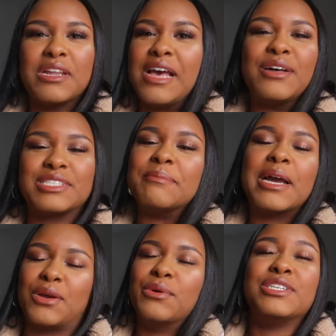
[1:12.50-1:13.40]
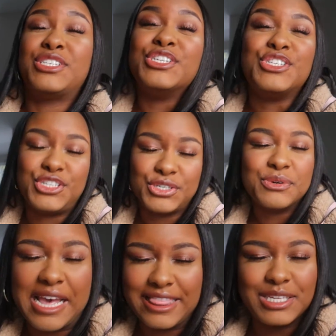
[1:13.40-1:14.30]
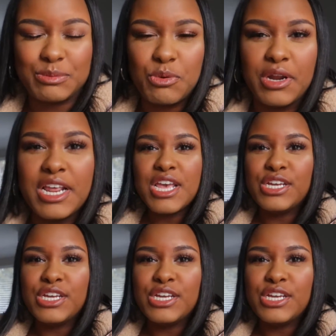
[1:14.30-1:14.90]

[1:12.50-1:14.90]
else am I going to do at this point?